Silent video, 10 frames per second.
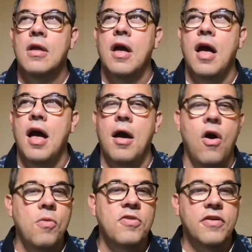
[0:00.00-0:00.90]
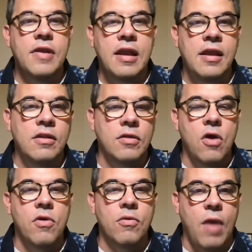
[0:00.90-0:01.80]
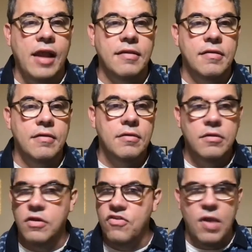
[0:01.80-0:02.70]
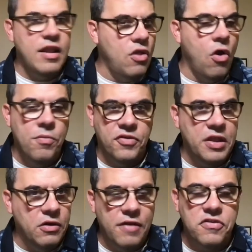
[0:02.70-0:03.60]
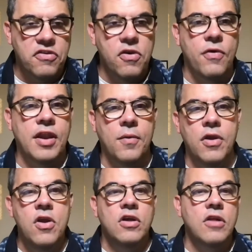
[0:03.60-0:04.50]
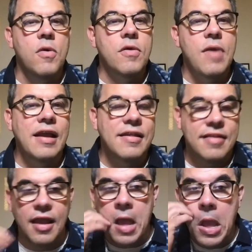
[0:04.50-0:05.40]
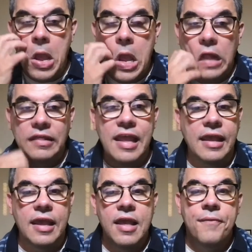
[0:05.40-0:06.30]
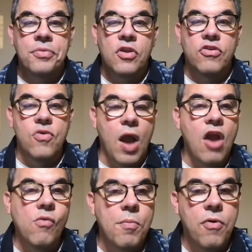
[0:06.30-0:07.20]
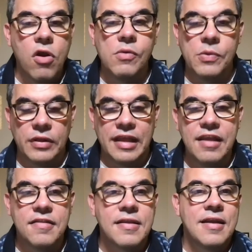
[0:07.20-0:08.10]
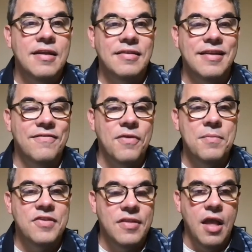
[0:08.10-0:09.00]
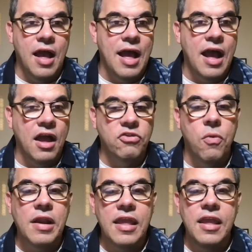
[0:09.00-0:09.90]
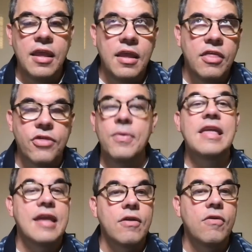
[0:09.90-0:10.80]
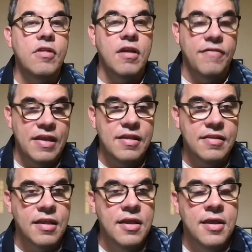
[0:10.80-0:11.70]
home screen, lower right, just right in the home screen. You don't have to scroll anywhere. Lower right is the link to our report we released from 23 years of his